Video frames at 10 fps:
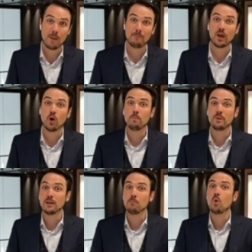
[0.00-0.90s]
by
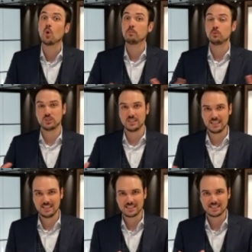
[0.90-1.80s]
opening more
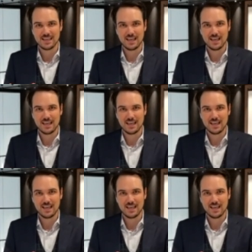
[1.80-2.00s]
boutiques,